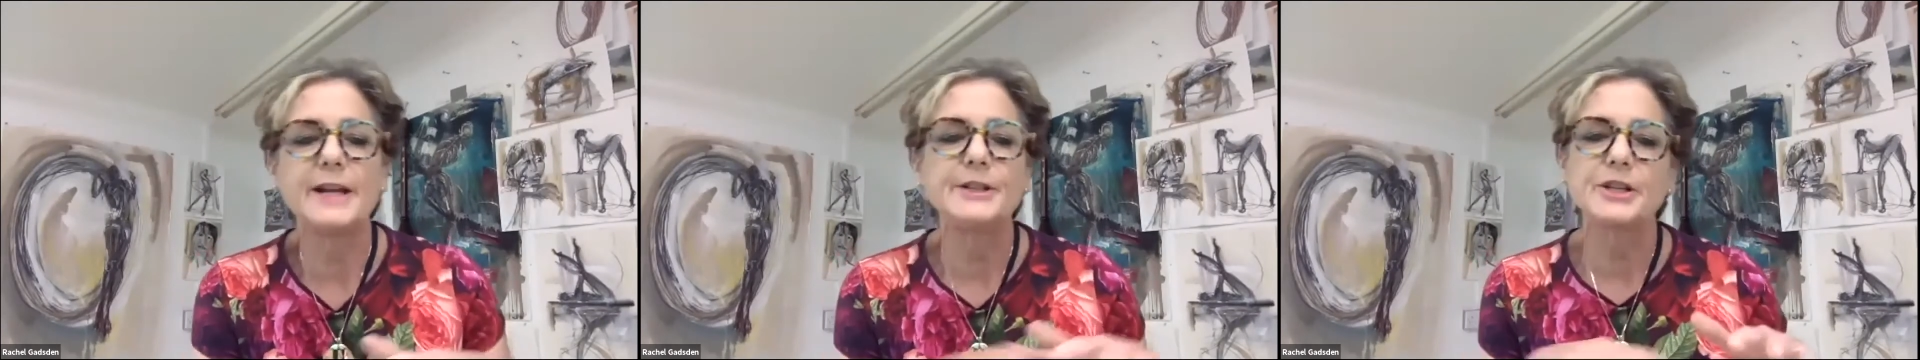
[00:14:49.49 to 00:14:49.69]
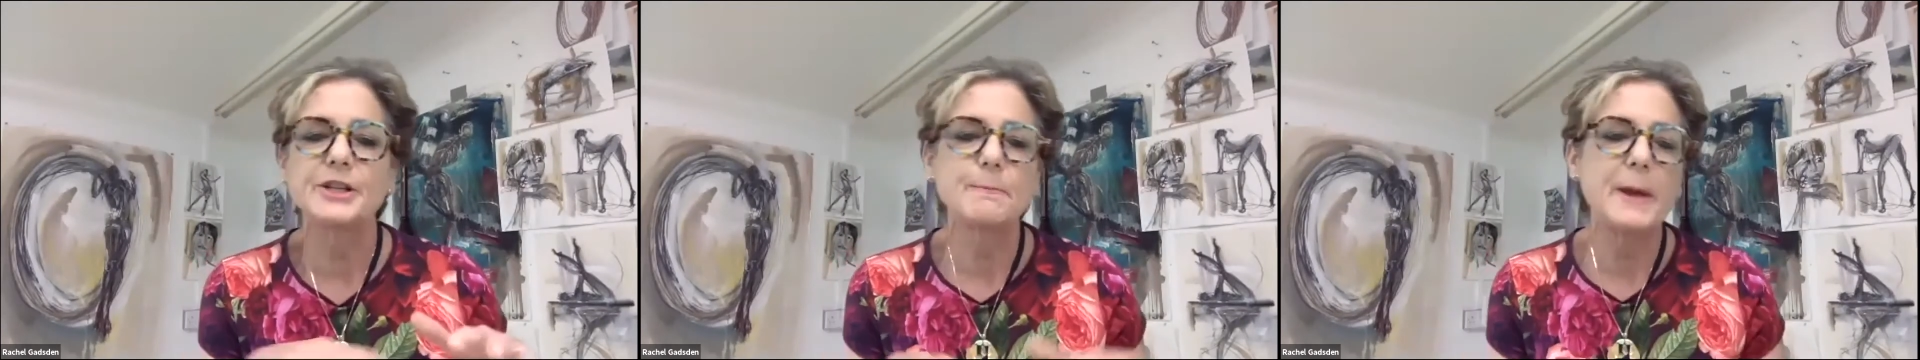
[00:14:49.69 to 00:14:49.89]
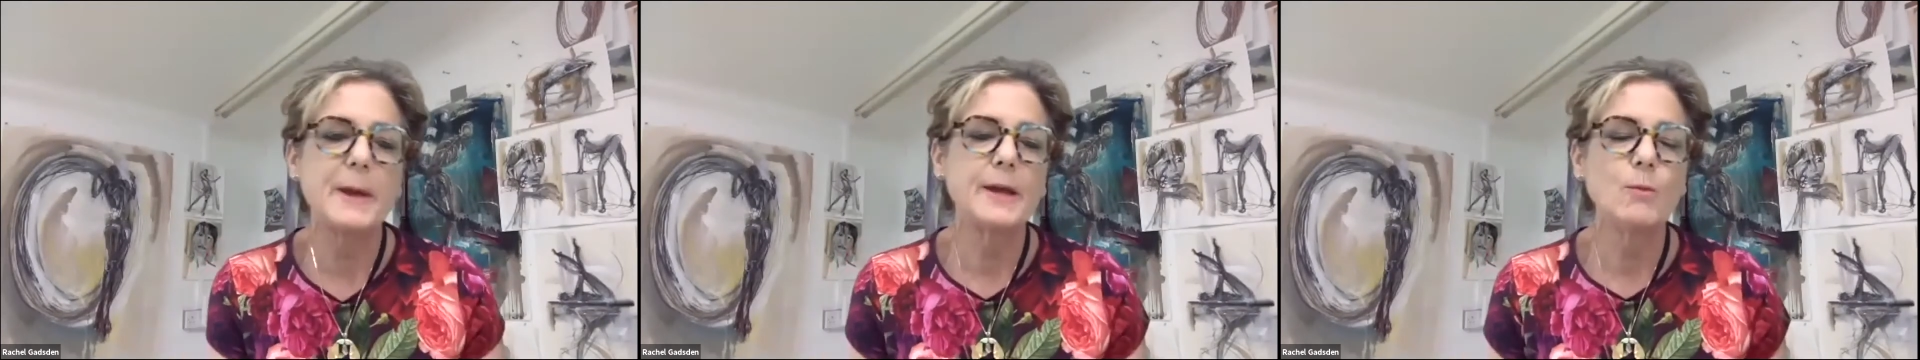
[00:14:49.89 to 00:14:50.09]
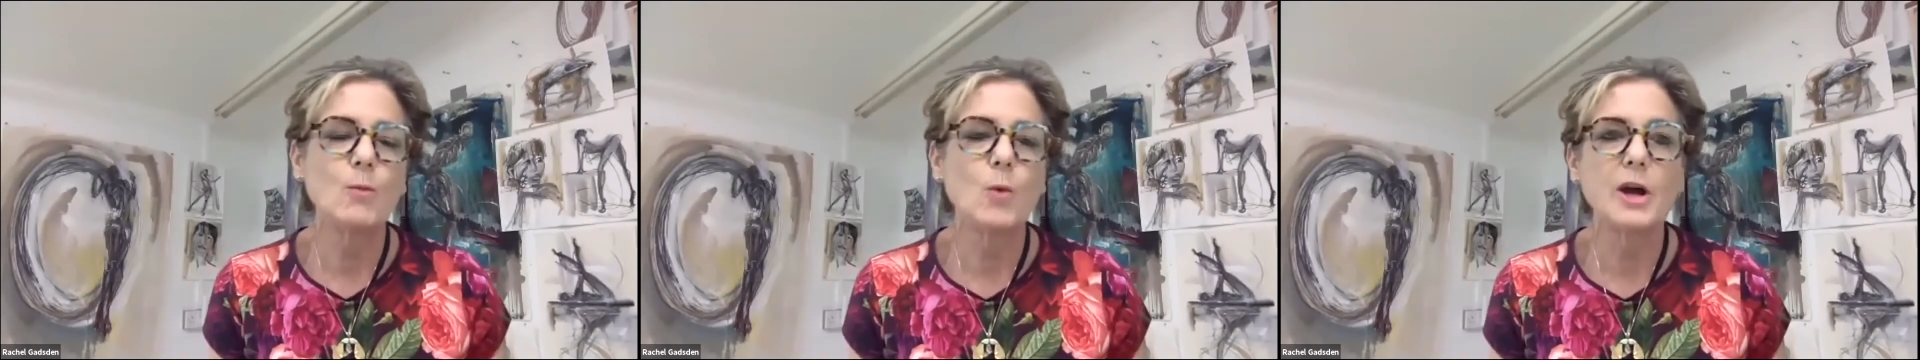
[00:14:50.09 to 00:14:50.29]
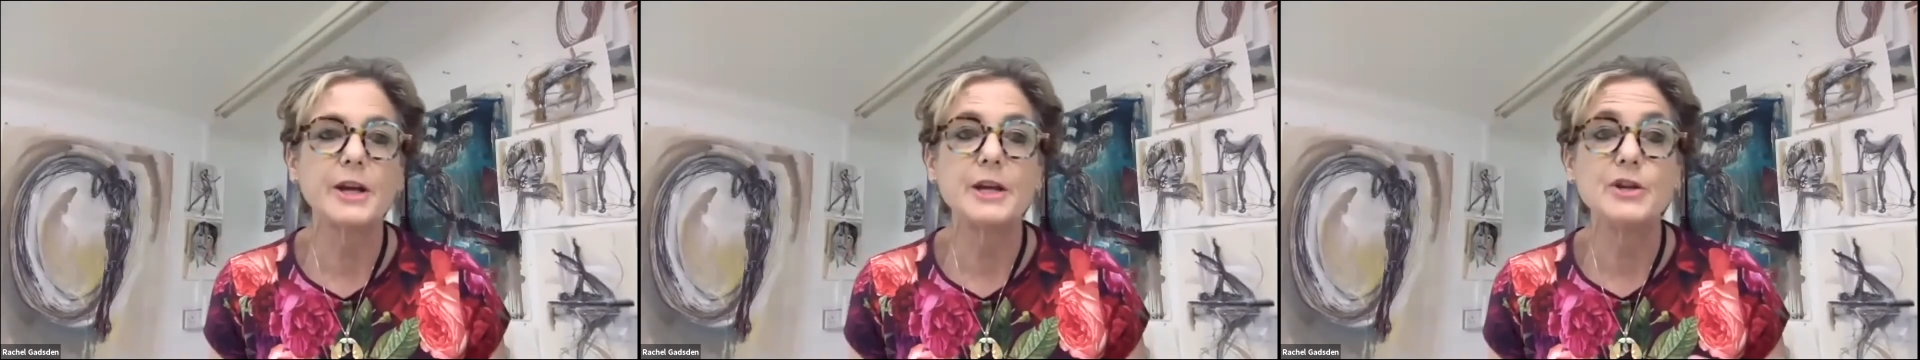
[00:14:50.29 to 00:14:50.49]
just making
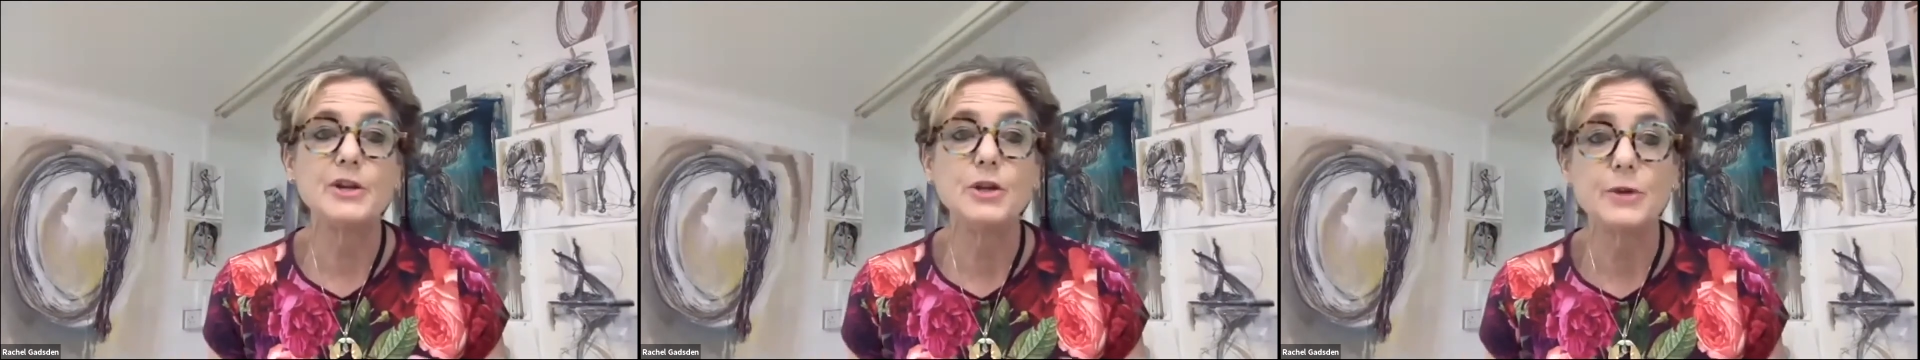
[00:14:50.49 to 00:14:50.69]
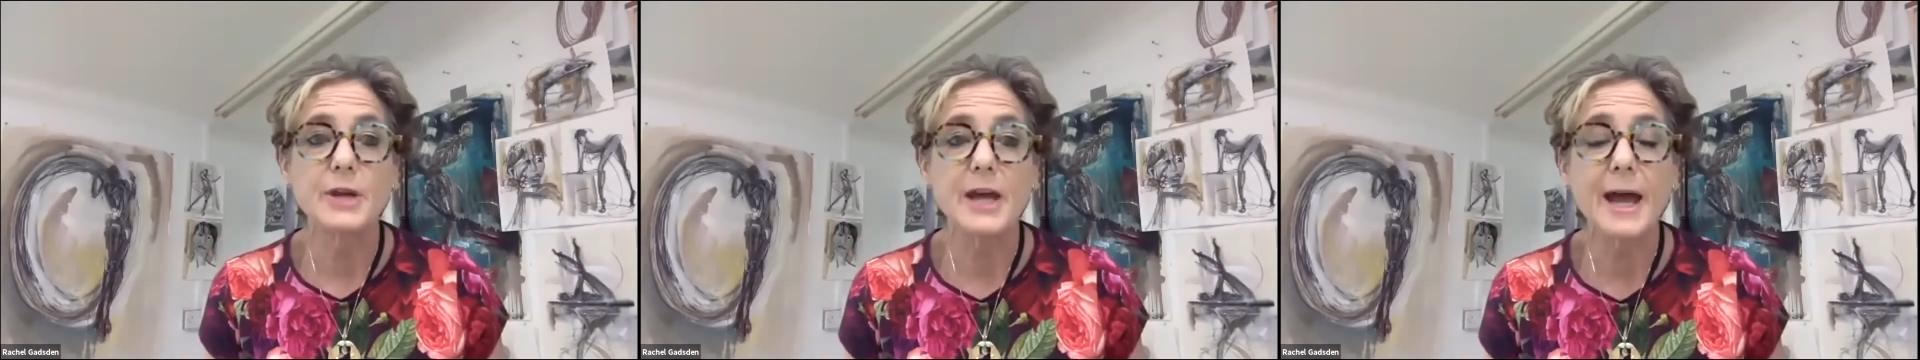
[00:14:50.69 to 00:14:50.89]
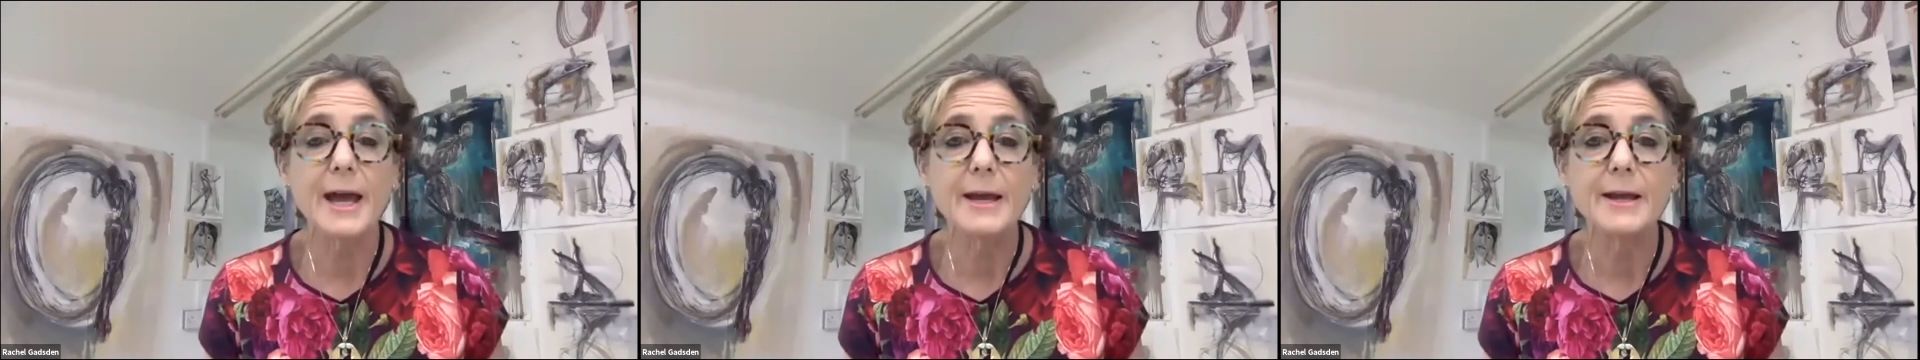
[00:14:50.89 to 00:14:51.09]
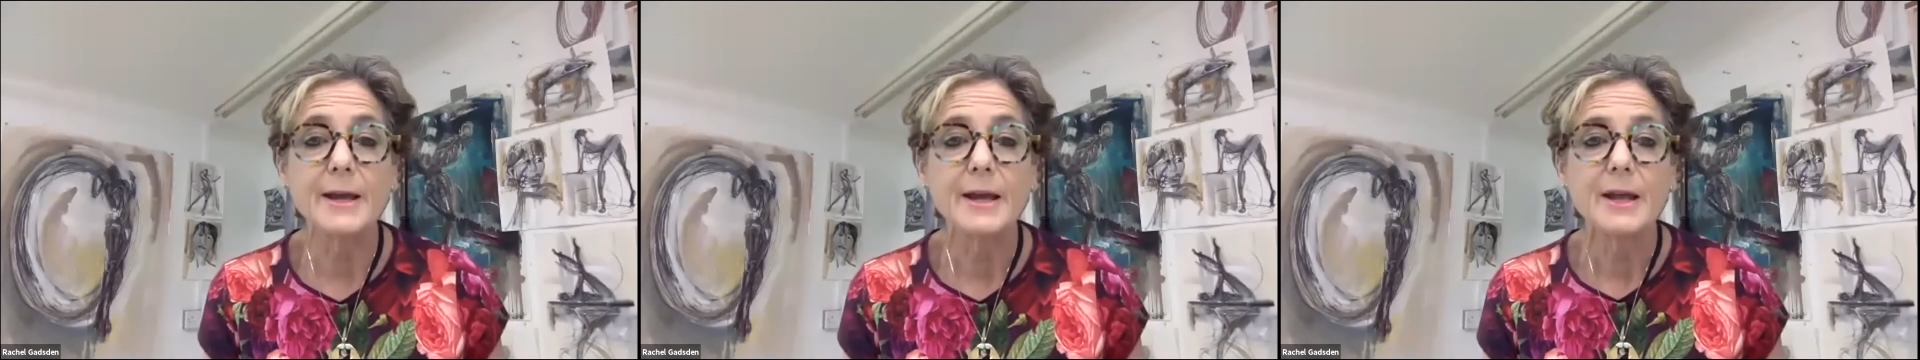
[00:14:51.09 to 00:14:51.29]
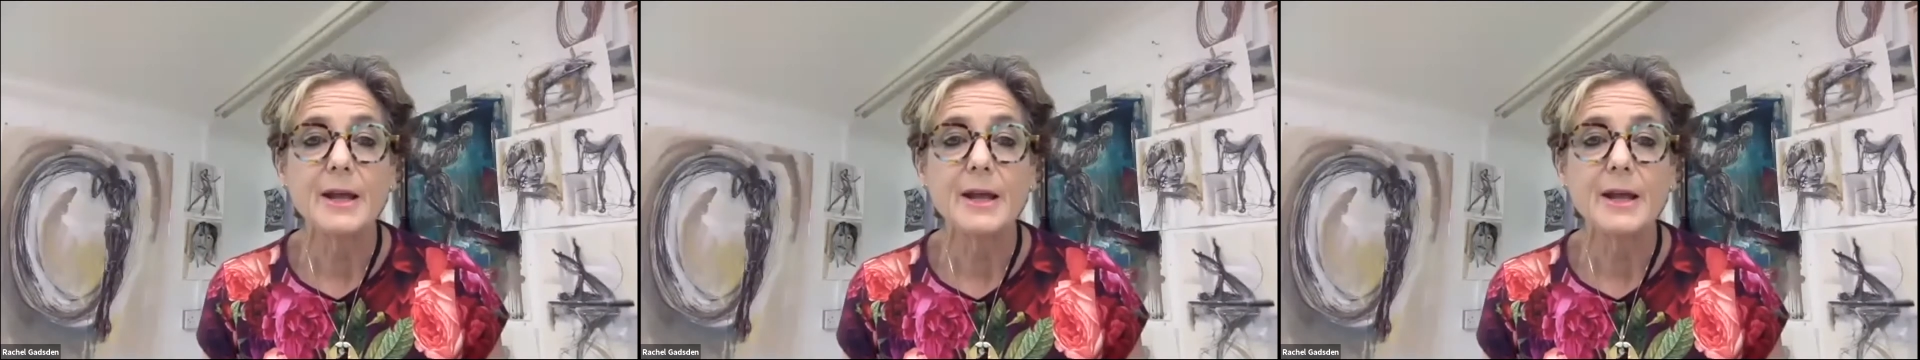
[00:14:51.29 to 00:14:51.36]
work in UK,